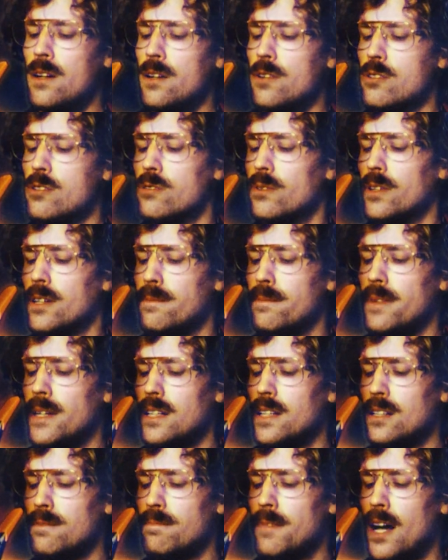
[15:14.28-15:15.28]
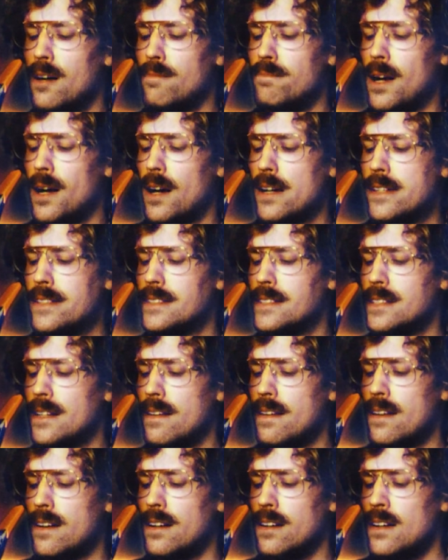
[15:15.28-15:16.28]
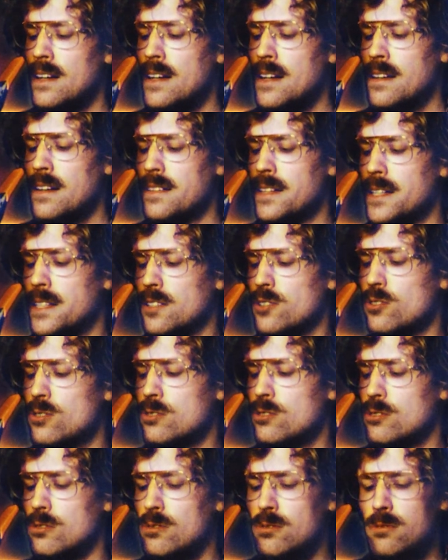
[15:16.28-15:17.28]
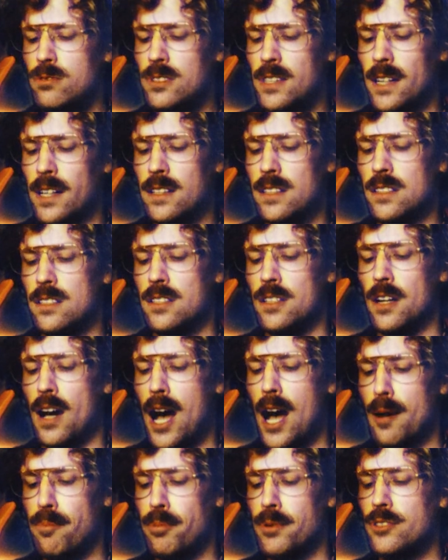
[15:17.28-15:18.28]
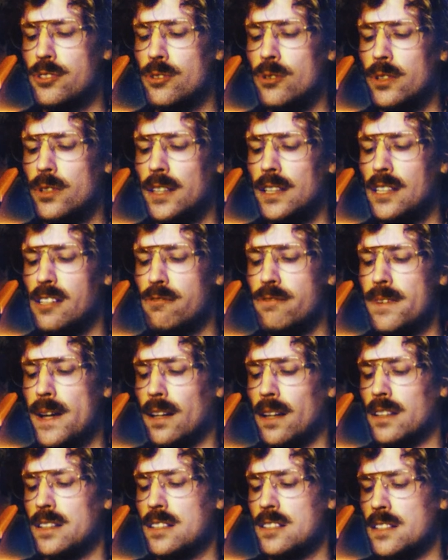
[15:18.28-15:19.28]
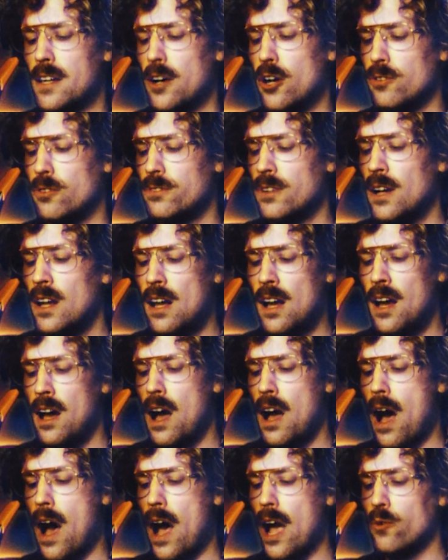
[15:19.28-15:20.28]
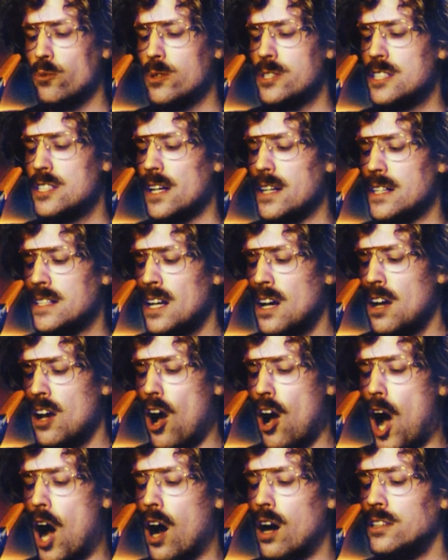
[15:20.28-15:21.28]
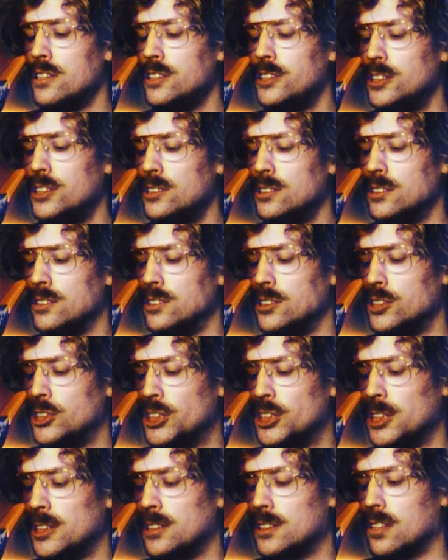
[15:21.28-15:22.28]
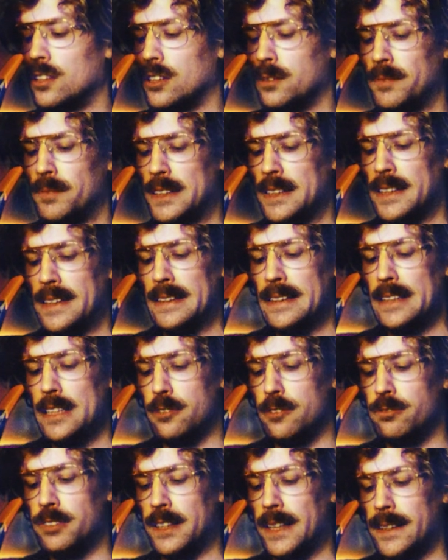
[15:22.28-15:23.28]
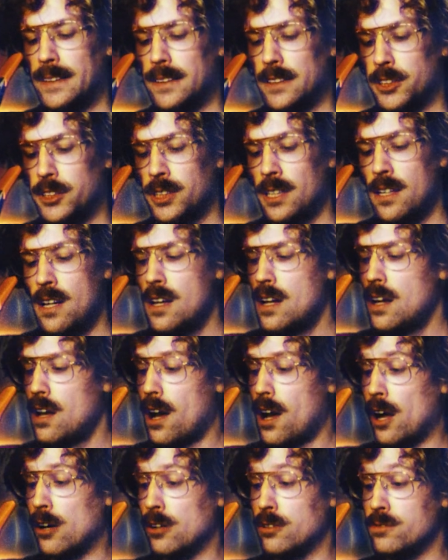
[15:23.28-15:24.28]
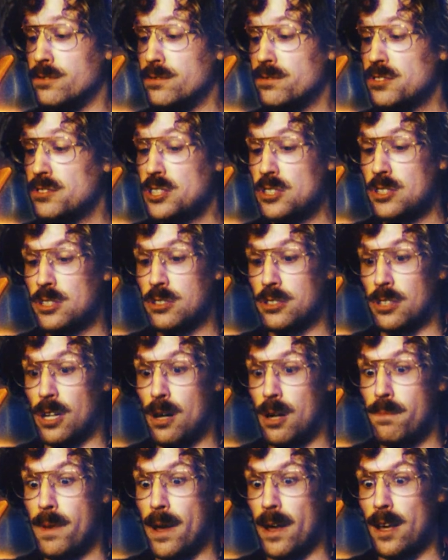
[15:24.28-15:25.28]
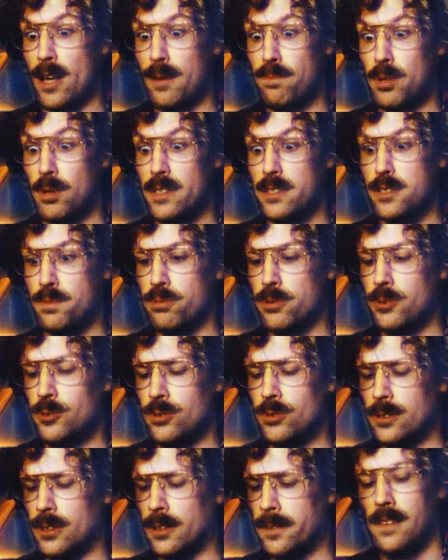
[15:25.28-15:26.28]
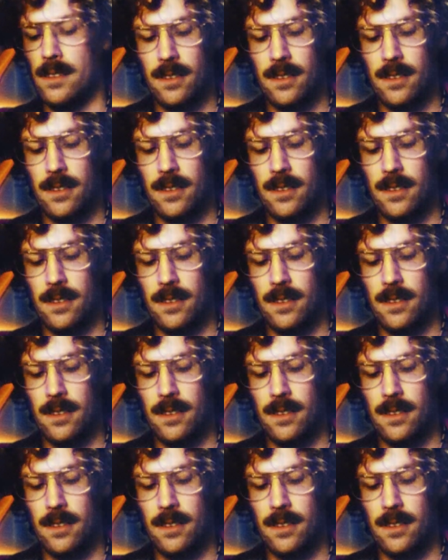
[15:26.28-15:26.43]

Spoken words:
So I made up my mind there that as soon as the opportunity availed itself, I would take ungentlemanly advantage of some hapless prisoner.